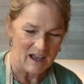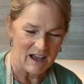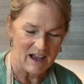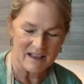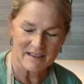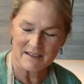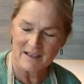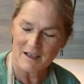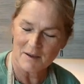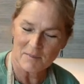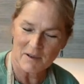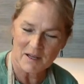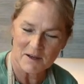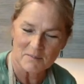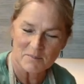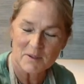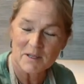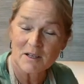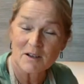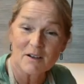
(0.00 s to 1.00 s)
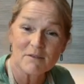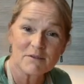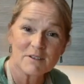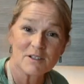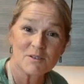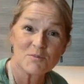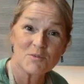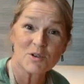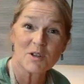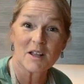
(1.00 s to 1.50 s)
I think I might have bitten off a
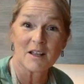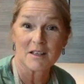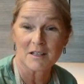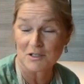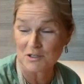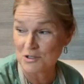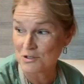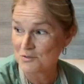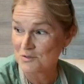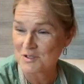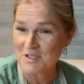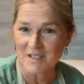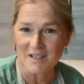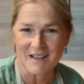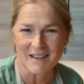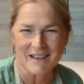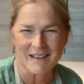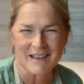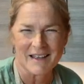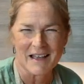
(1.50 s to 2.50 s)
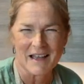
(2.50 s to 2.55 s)
little more than I can chew today.